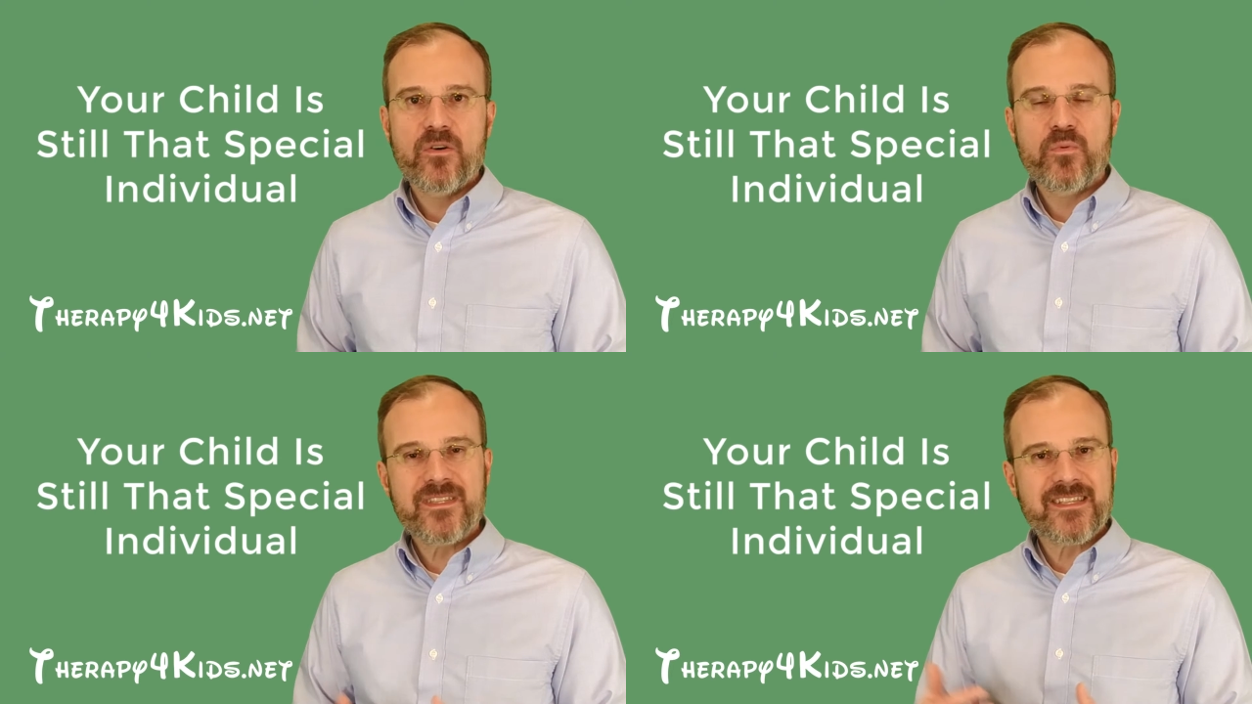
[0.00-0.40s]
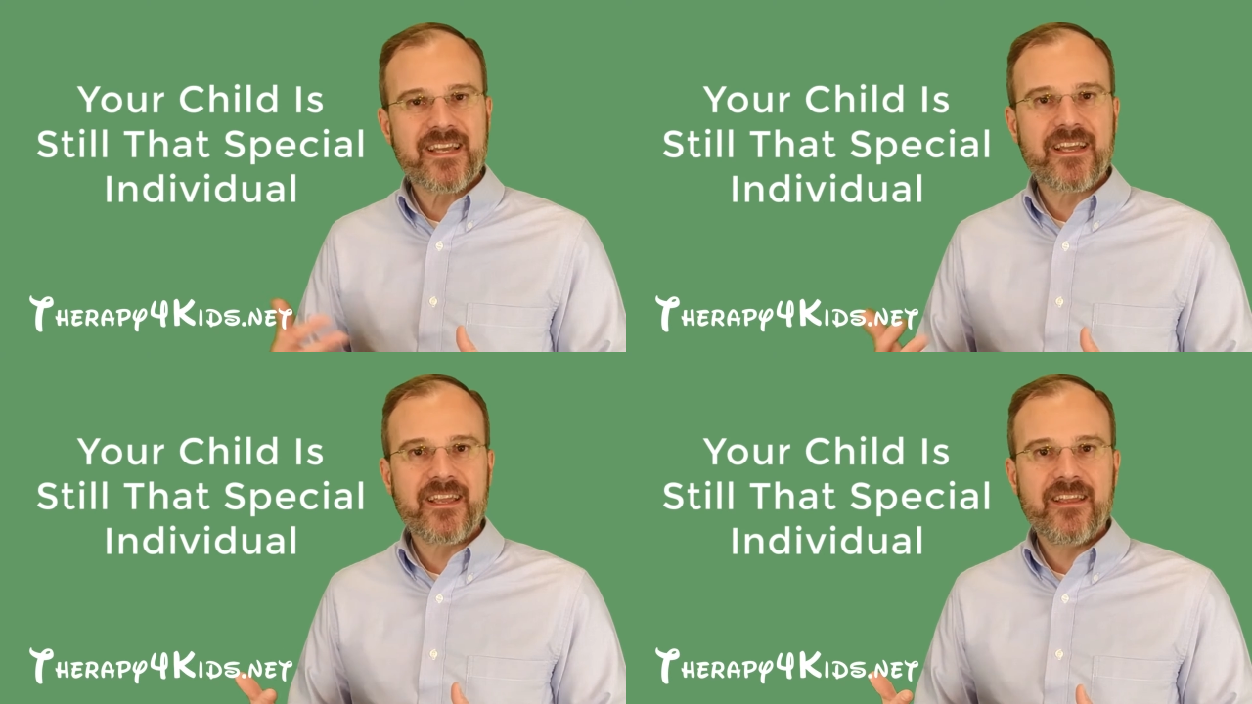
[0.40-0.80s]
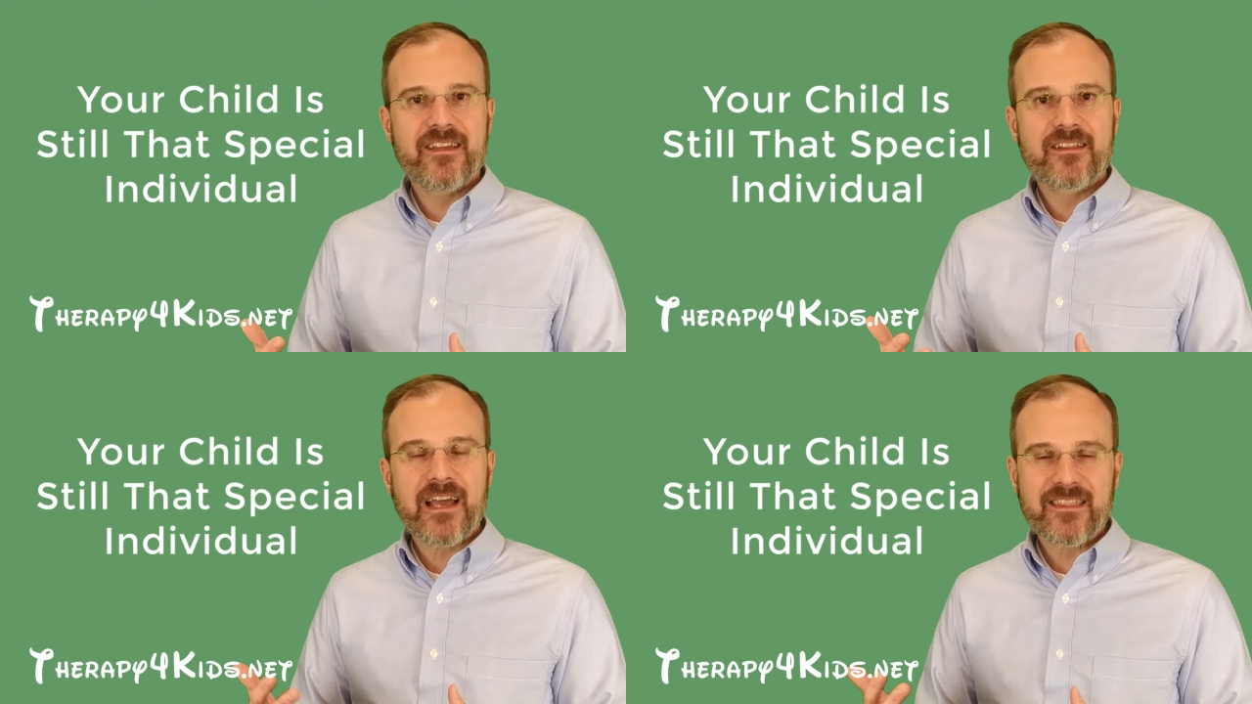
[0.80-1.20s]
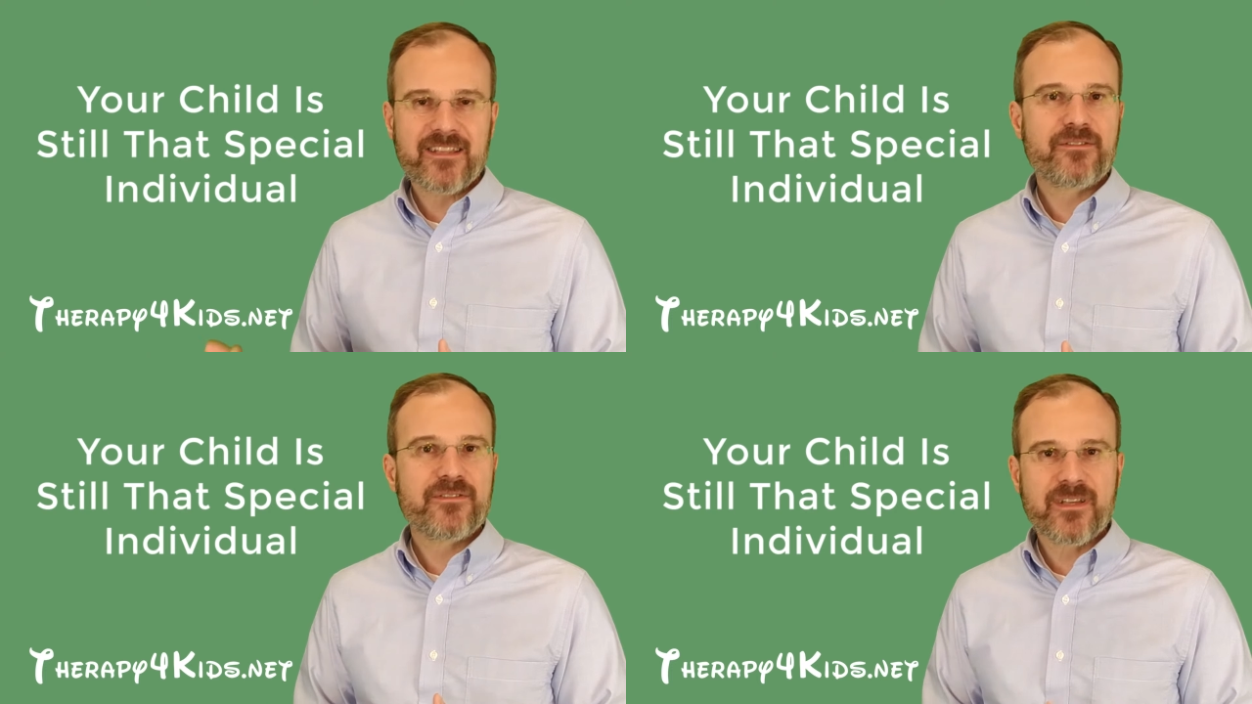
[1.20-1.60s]
we say, I
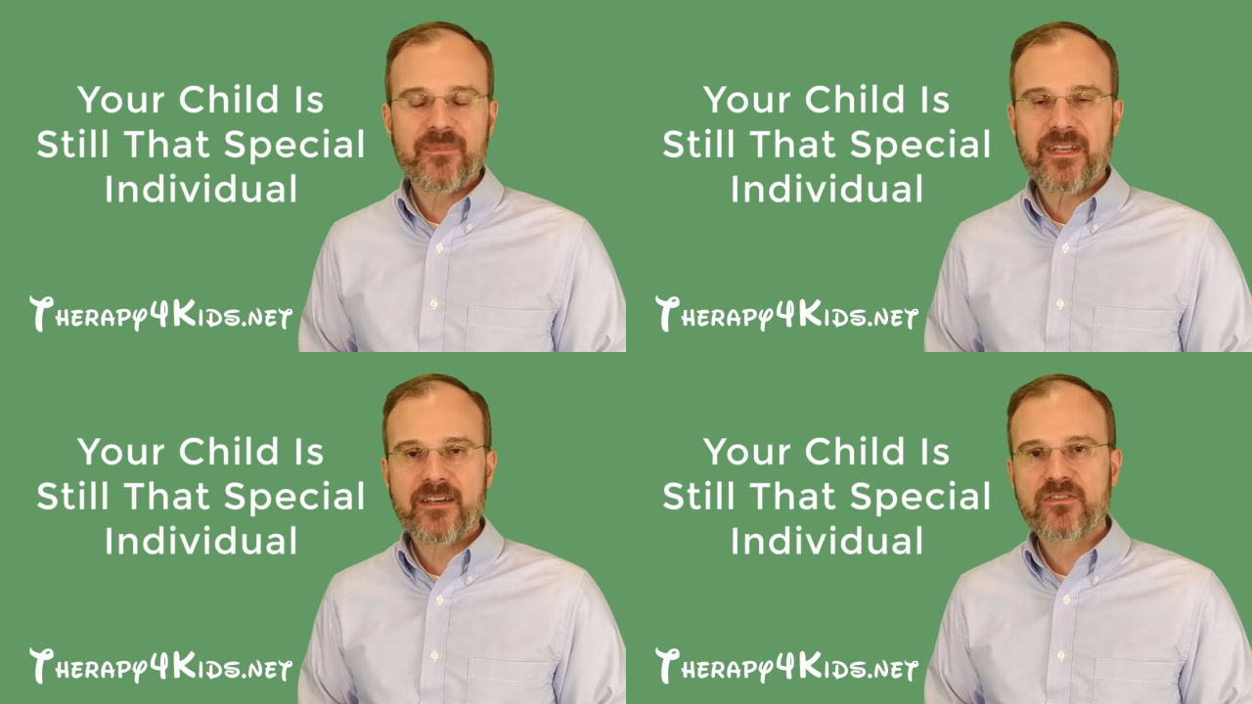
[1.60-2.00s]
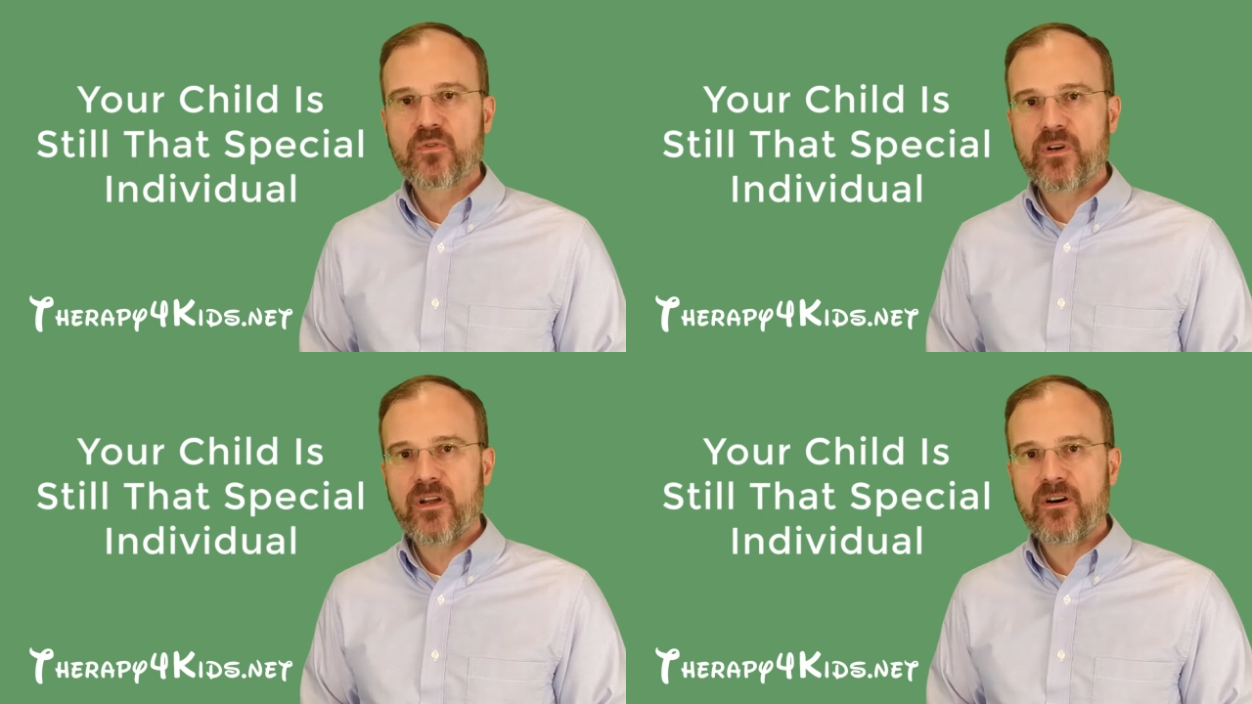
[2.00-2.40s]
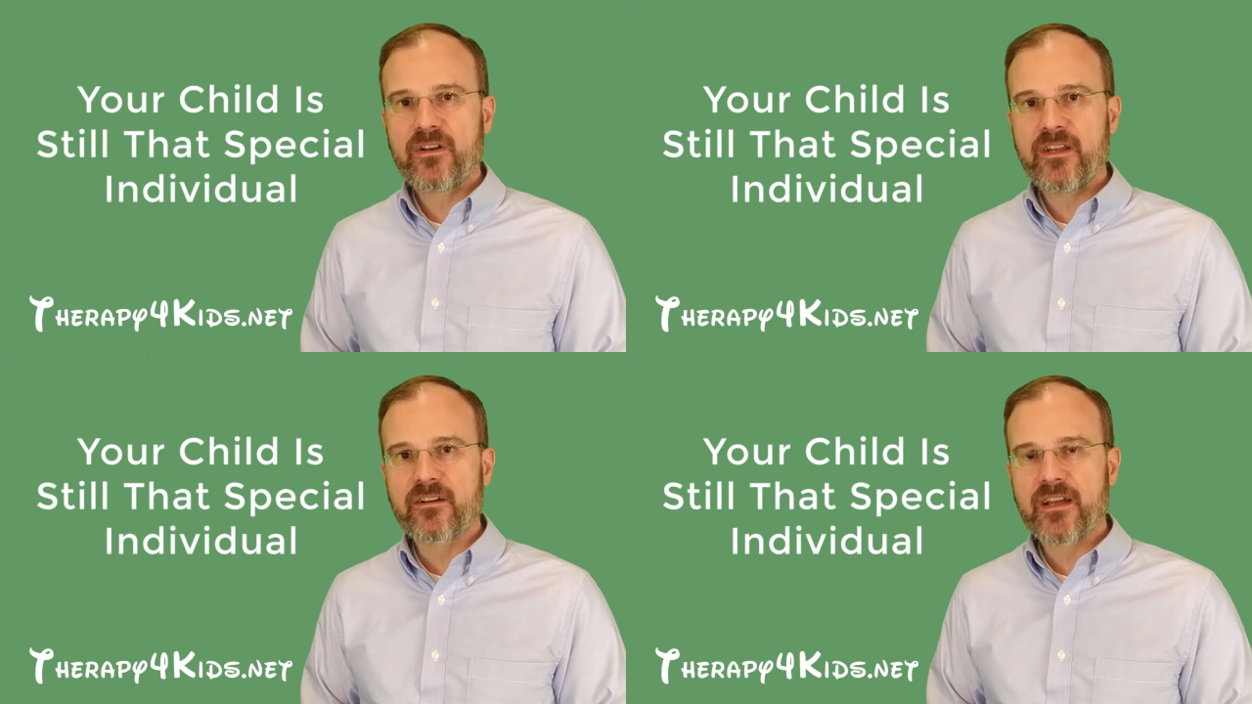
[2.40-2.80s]
think there's something else going on here.